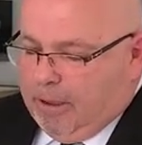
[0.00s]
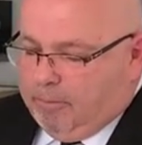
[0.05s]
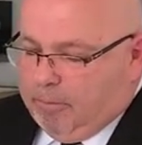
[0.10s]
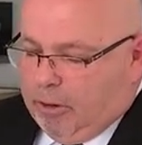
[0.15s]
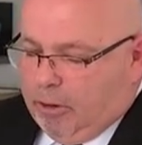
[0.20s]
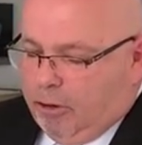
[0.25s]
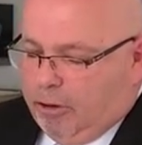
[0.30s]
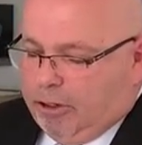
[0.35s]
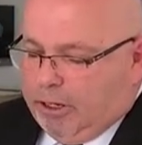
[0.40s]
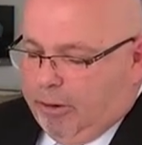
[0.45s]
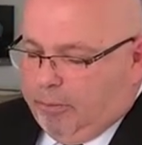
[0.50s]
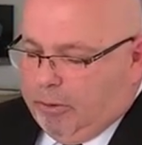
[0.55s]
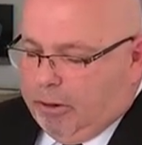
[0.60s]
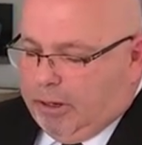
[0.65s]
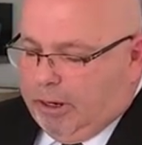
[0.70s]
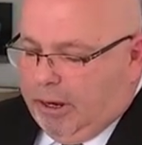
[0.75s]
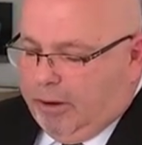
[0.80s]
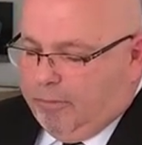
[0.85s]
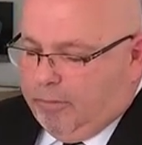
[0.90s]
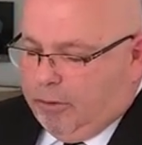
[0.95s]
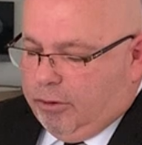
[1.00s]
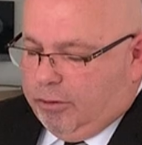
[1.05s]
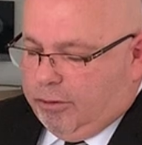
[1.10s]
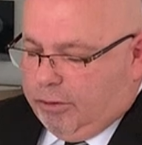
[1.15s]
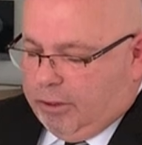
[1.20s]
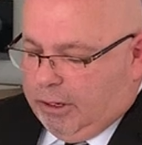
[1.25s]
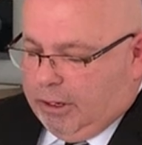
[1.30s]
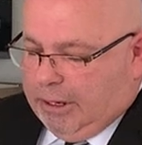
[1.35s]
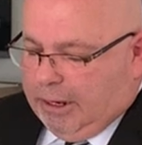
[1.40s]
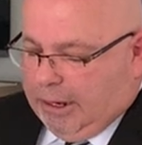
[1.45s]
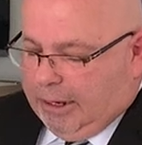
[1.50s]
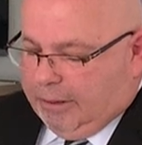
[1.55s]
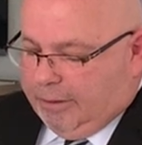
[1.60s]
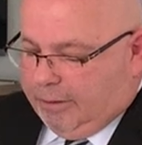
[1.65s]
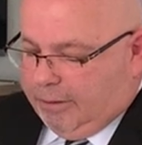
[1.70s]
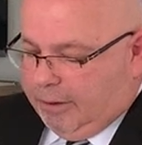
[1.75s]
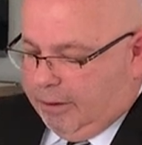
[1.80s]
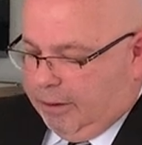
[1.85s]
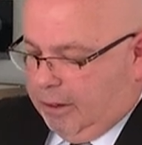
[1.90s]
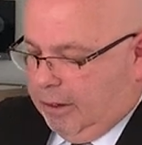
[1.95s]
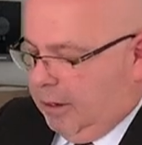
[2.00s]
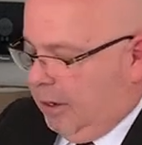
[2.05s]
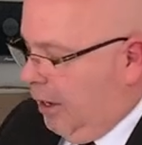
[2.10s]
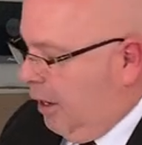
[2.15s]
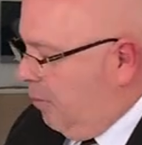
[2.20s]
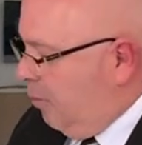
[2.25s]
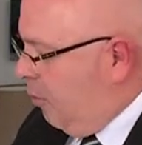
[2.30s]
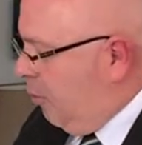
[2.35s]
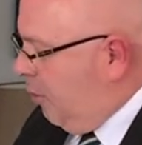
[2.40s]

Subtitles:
But Luke chapter 10, verse 38, and